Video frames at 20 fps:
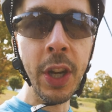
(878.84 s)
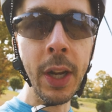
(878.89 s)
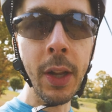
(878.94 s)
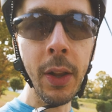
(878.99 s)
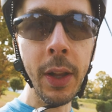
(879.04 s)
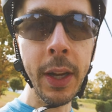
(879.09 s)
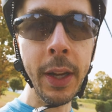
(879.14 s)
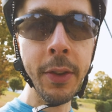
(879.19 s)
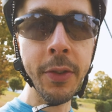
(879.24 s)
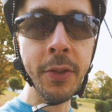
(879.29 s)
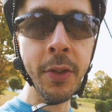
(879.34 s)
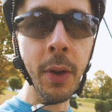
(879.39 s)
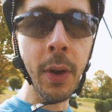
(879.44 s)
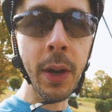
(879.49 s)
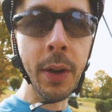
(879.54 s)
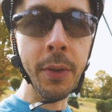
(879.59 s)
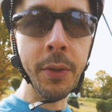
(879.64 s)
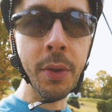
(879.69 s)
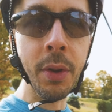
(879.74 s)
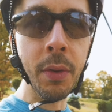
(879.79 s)
jiggling, so
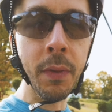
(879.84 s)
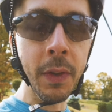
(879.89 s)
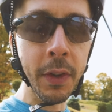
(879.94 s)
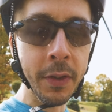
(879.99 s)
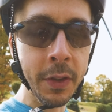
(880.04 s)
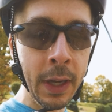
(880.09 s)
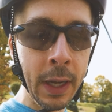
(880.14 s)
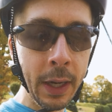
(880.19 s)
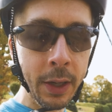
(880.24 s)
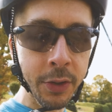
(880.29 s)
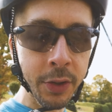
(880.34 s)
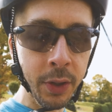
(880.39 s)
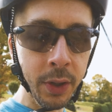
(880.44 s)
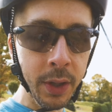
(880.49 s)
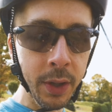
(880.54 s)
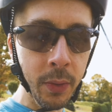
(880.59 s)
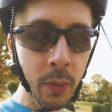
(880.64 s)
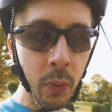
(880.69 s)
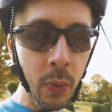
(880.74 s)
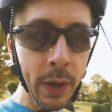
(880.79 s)
I don't know if it's
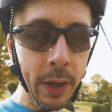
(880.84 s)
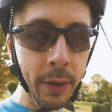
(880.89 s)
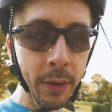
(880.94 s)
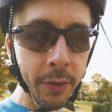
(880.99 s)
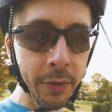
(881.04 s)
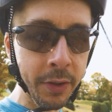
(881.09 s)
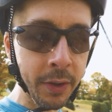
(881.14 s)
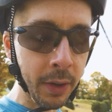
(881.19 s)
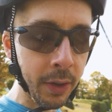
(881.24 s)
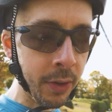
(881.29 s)
actually the wheels.